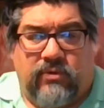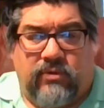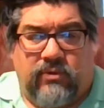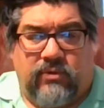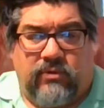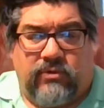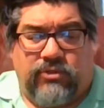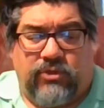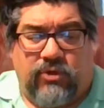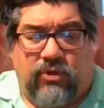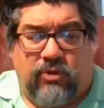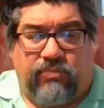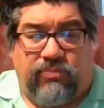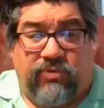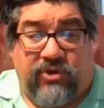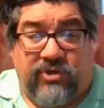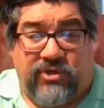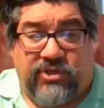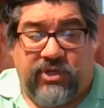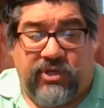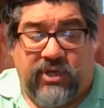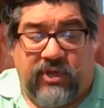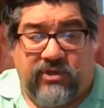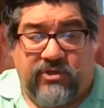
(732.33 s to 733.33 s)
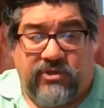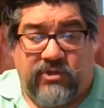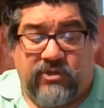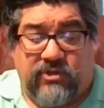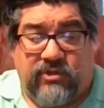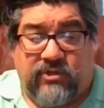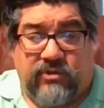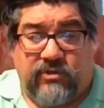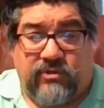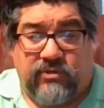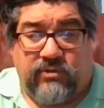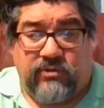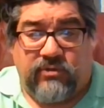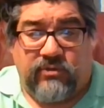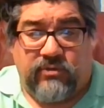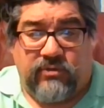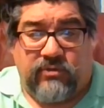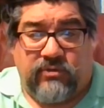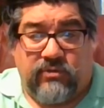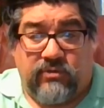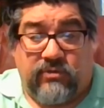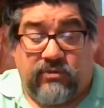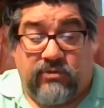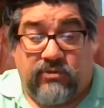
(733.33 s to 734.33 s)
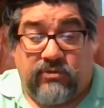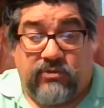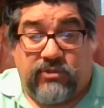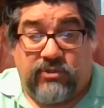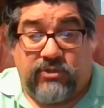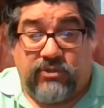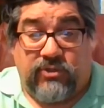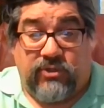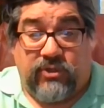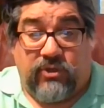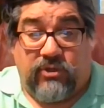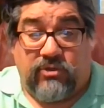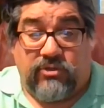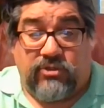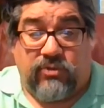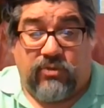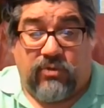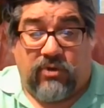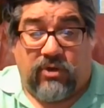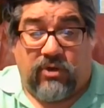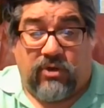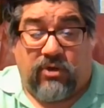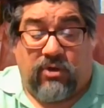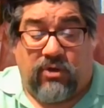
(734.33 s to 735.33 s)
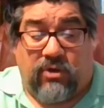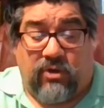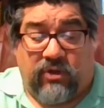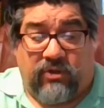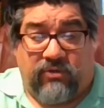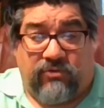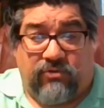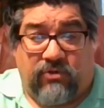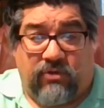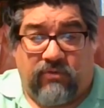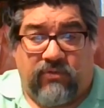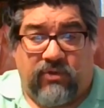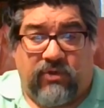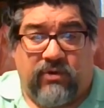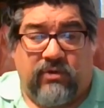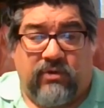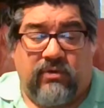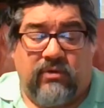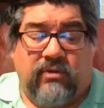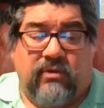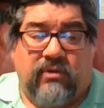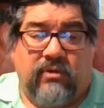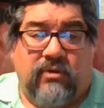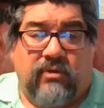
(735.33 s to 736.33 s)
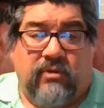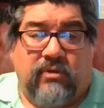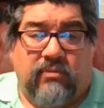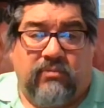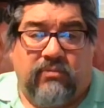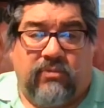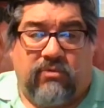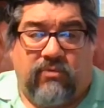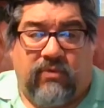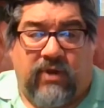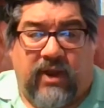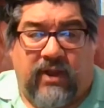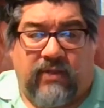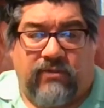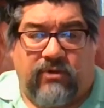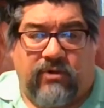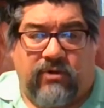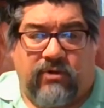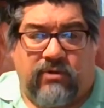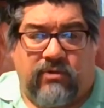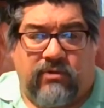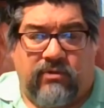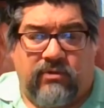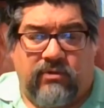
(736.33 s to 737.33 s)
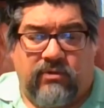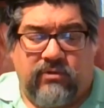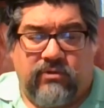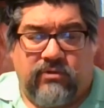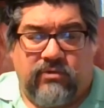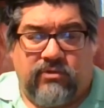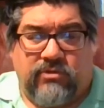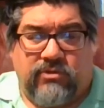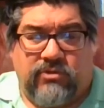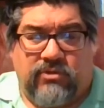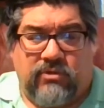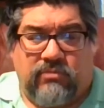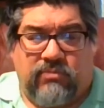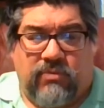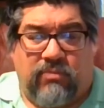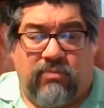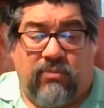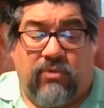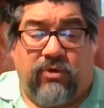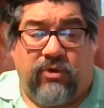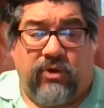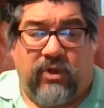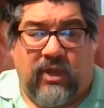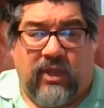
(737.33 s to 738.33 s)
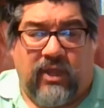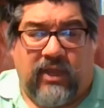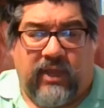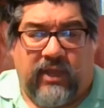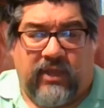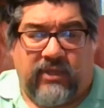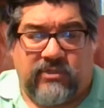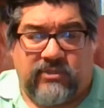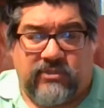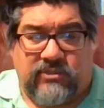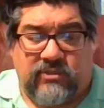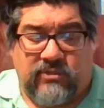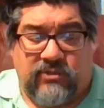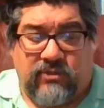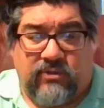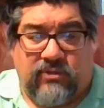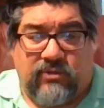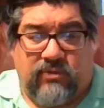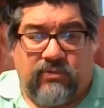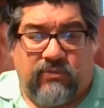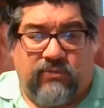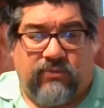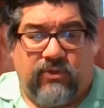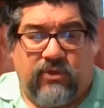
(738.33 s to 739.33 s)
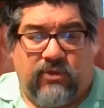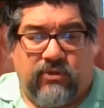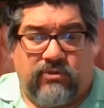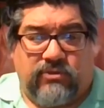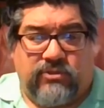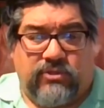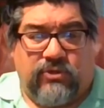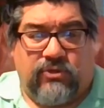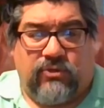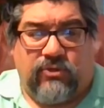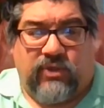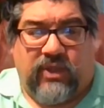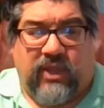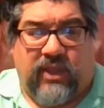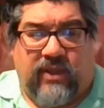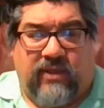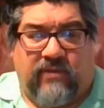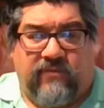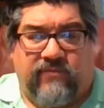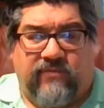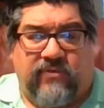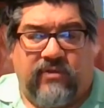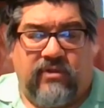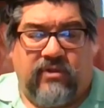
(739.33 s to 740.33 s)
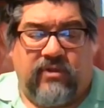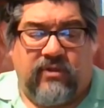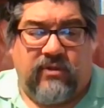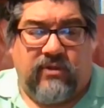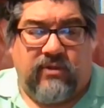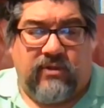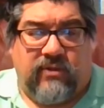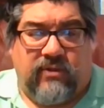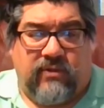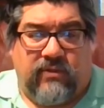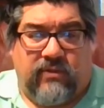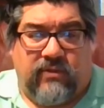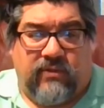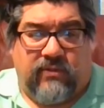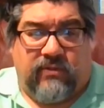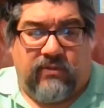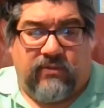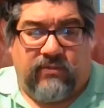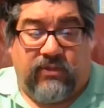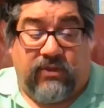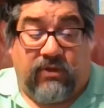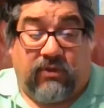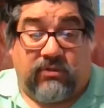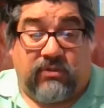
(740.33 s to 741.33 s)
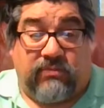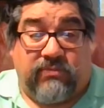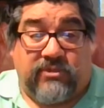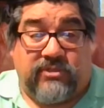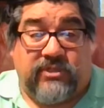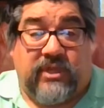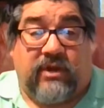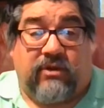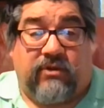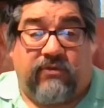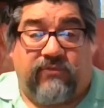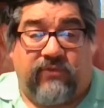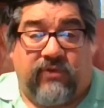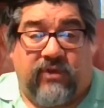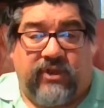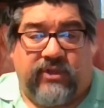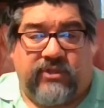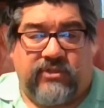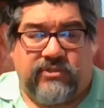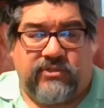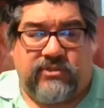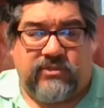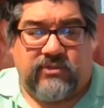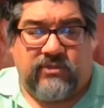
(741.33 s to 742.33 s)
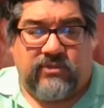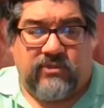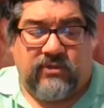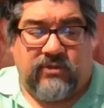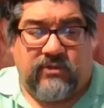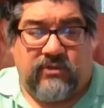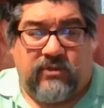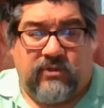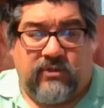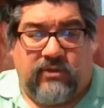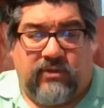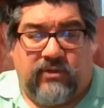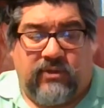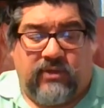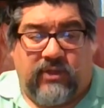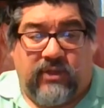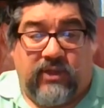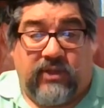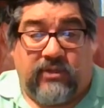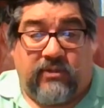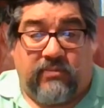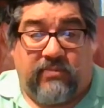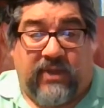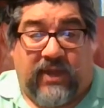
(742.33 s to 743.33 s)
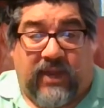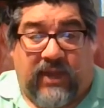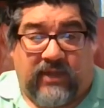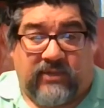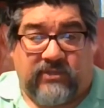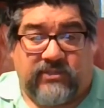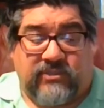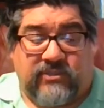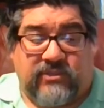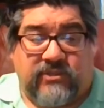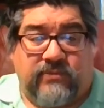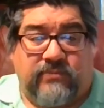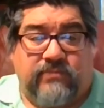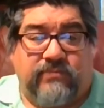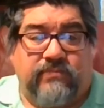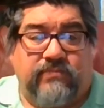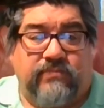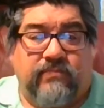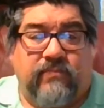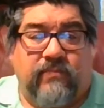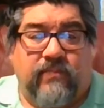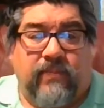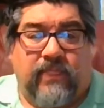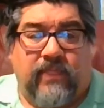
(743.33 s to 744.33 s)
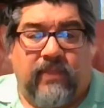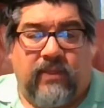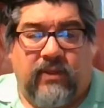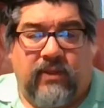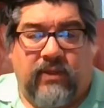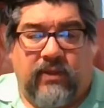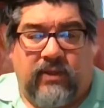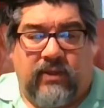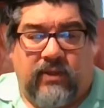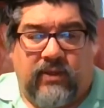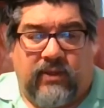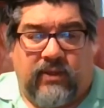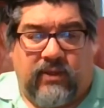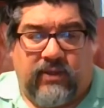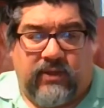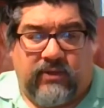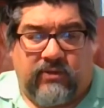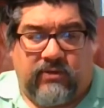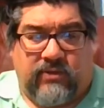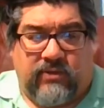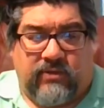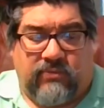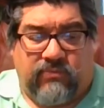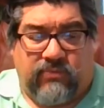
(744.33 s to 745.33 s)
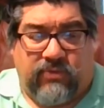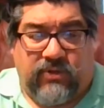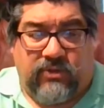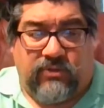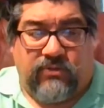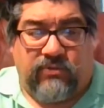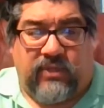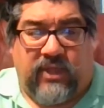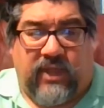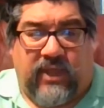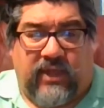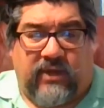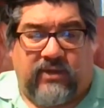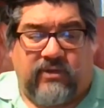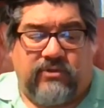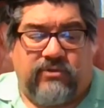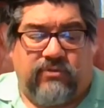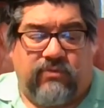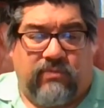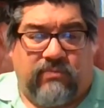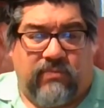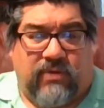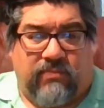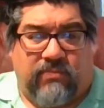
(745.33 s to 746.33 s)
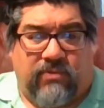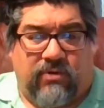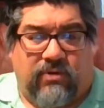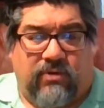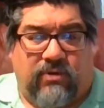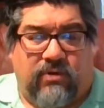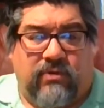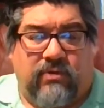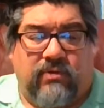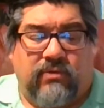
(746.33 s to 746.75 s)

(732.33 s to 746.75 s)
show appreciation to those who are currently serving, but rather to memorialize those who gave the ultimate sacrifice in the past. And we do that to remember